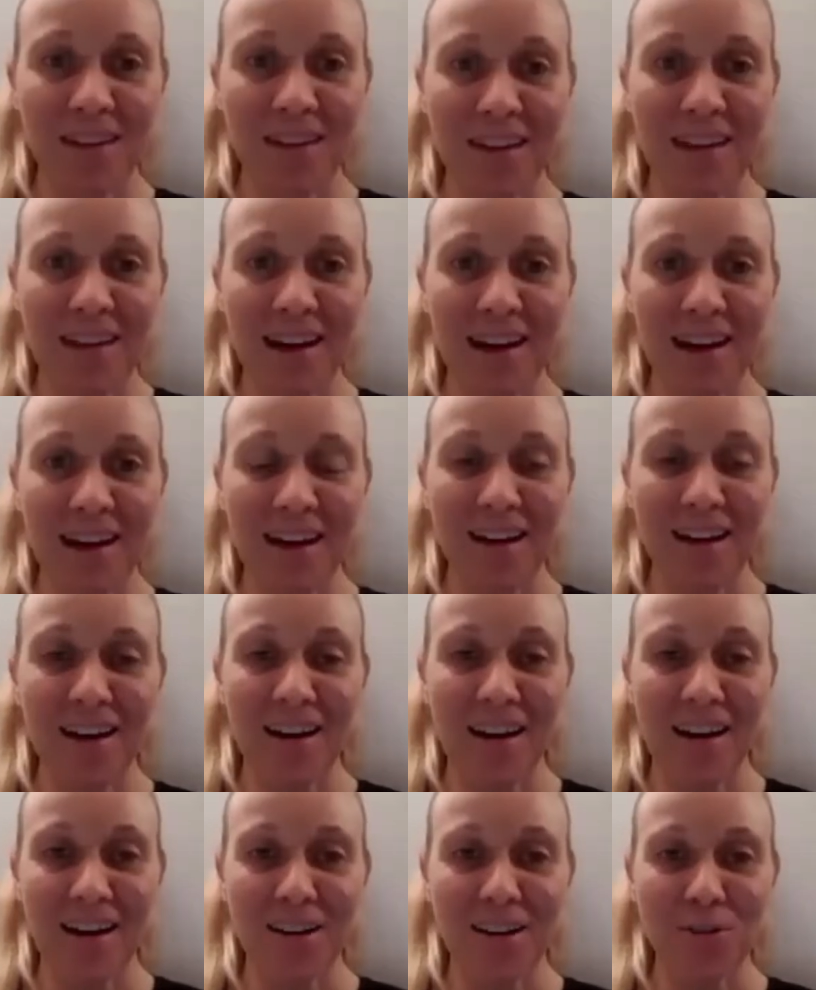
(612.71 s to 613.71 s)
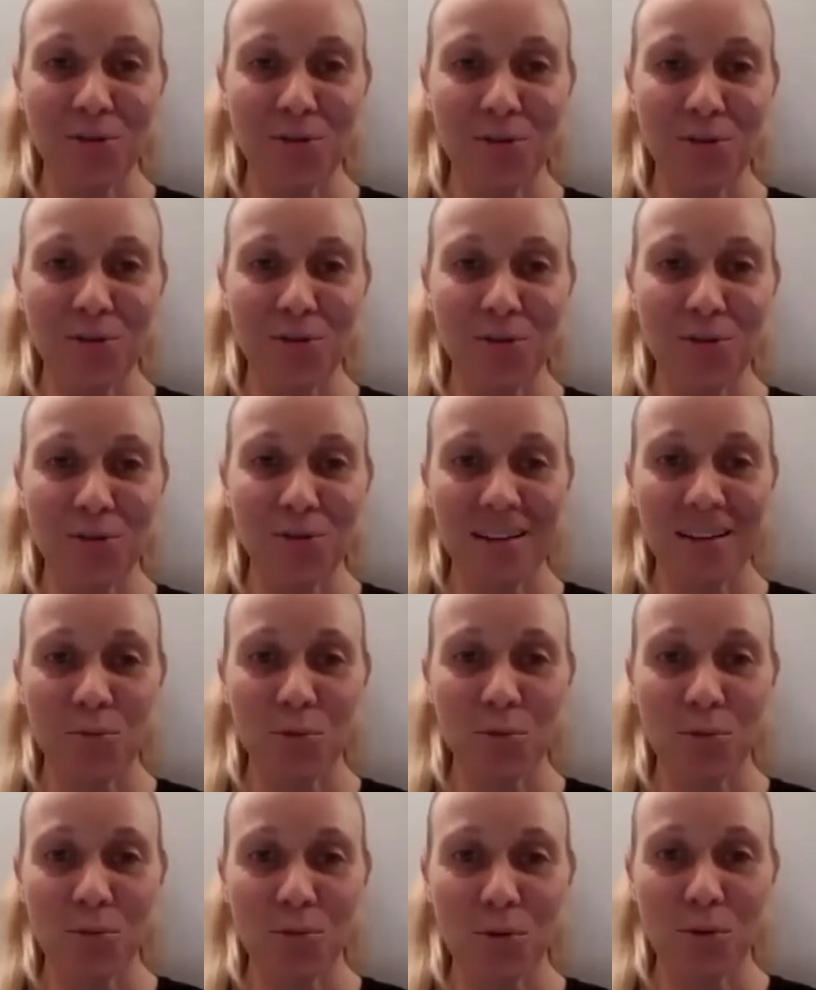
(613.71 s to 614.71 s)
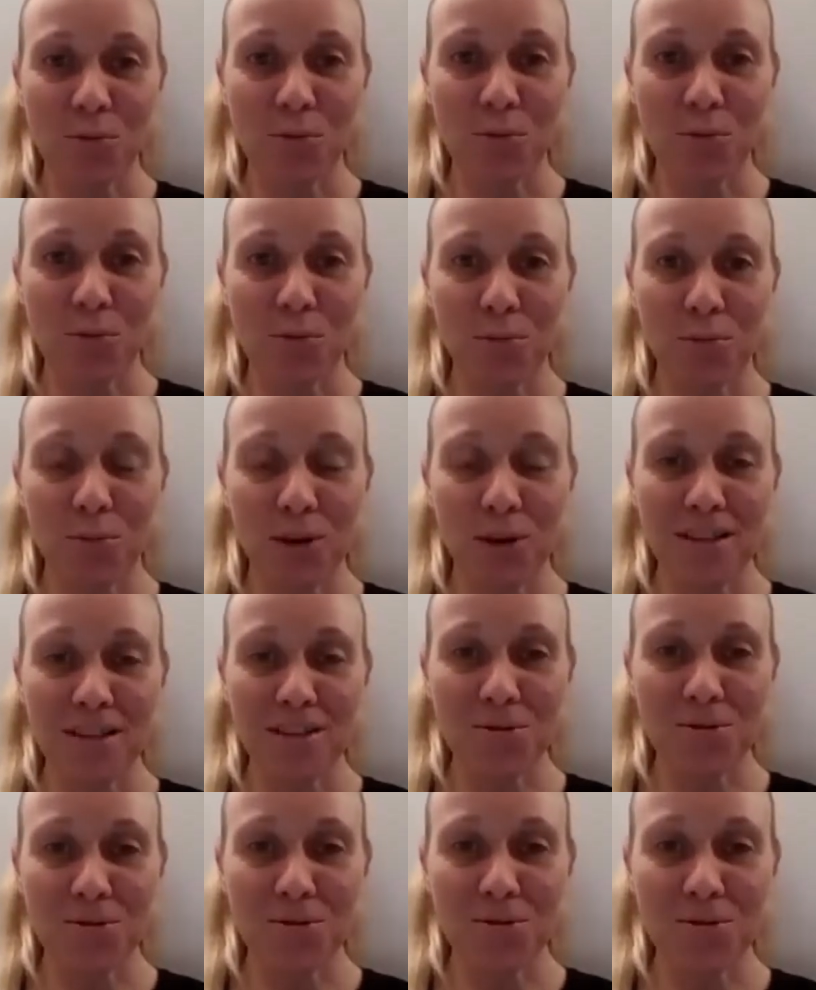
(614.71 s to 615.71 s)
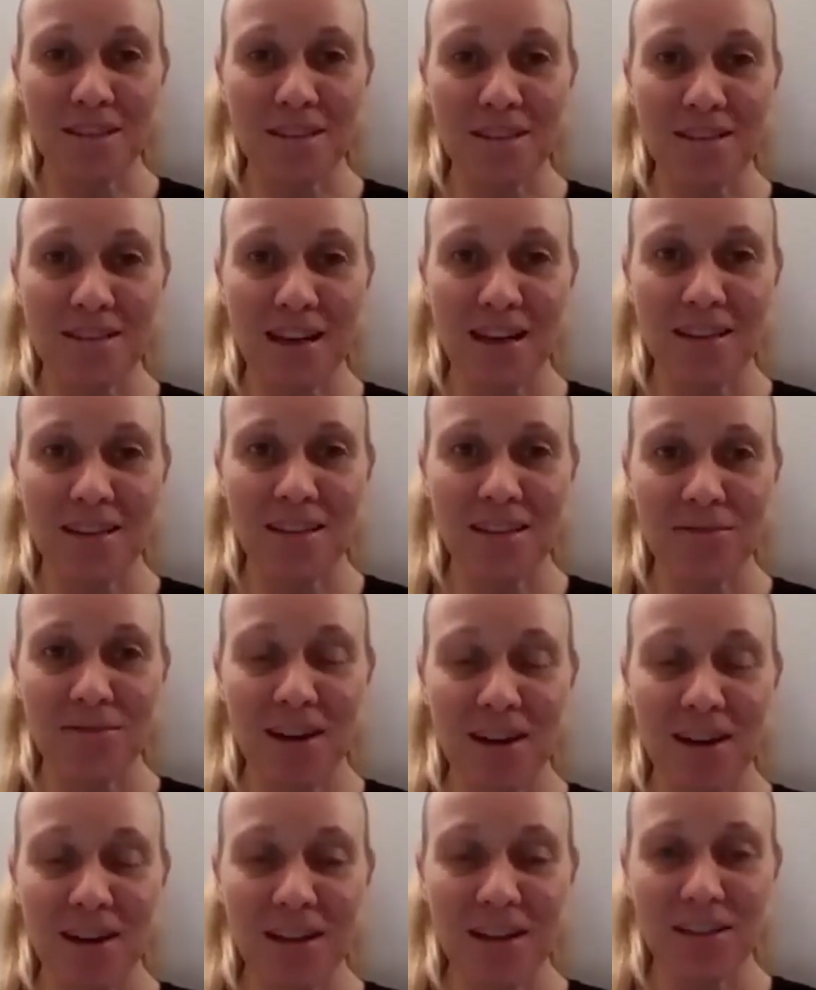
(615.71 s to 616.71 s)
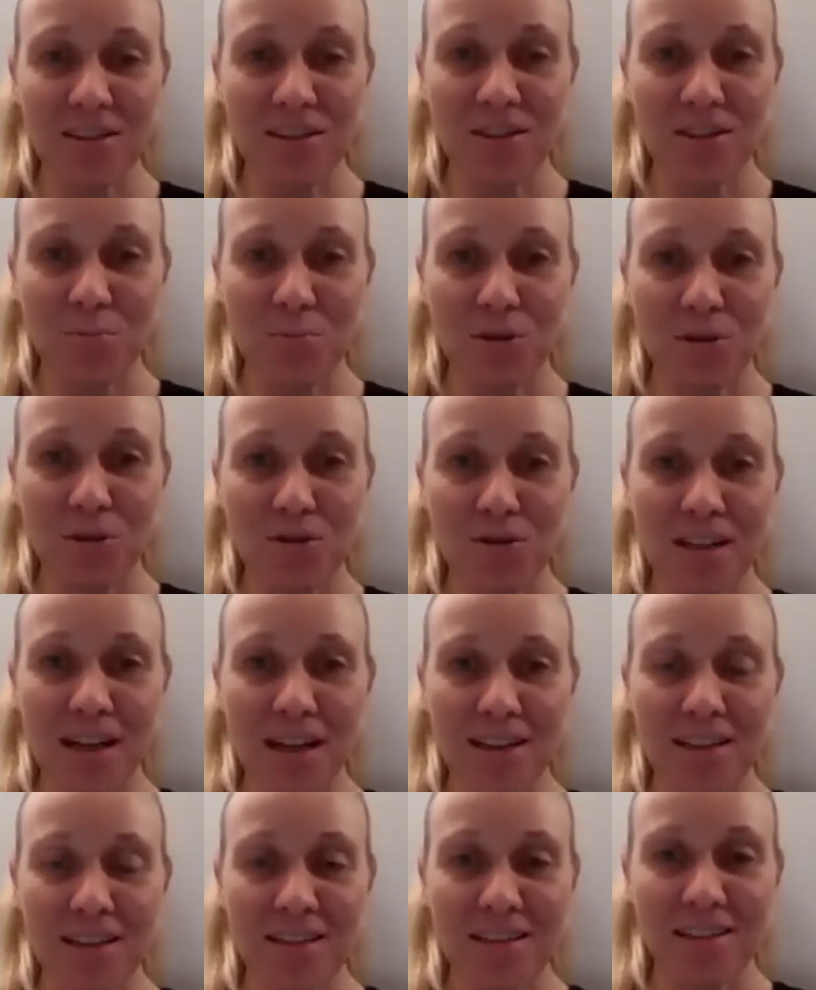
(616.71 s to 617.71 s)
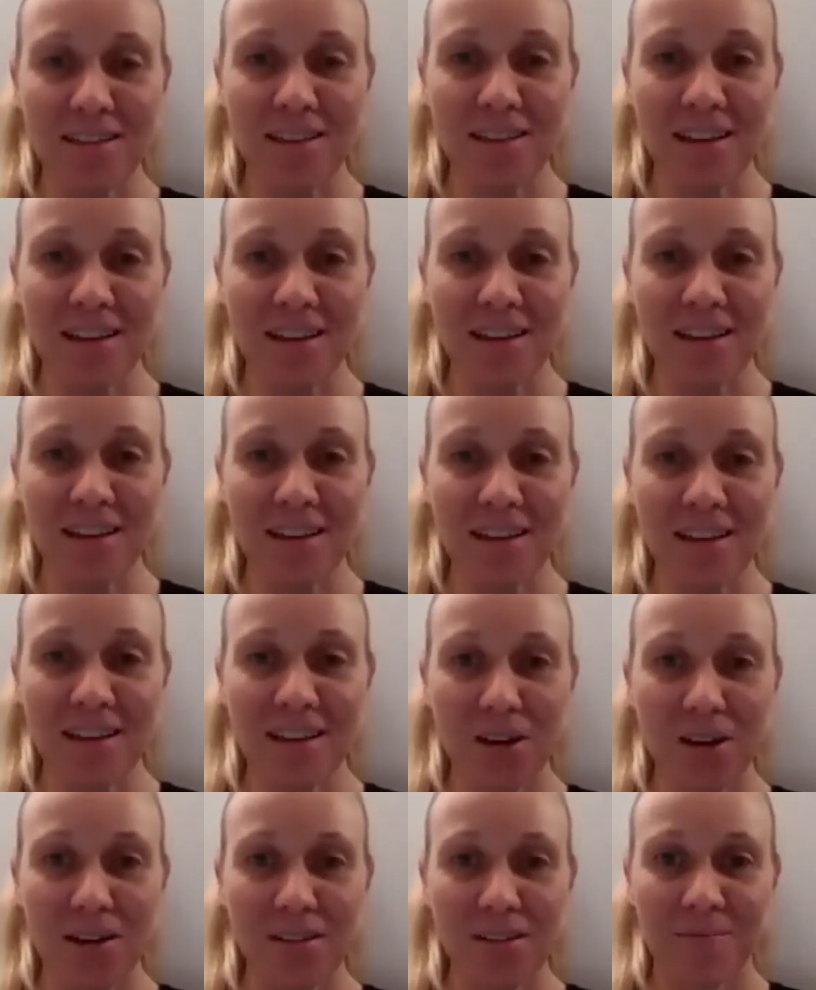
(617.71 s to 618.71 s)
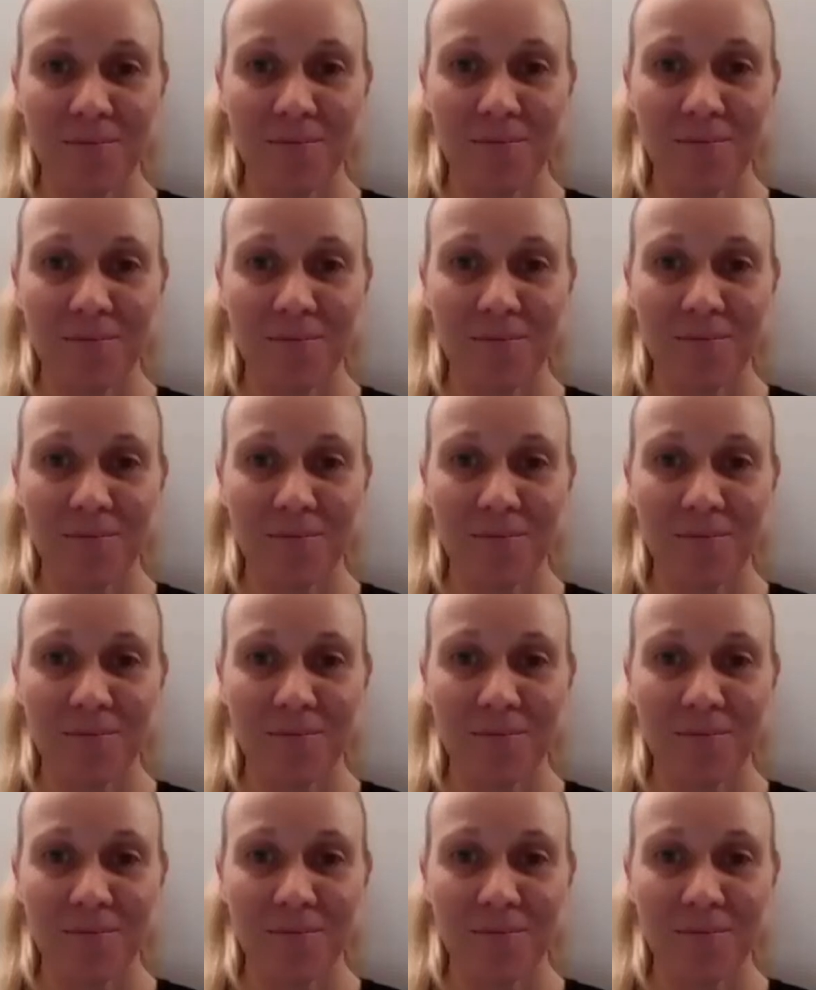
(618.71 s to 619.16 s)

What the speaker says: and Karen, for you then, where do you see the satisfaction in the project in Salmon Leap Girls?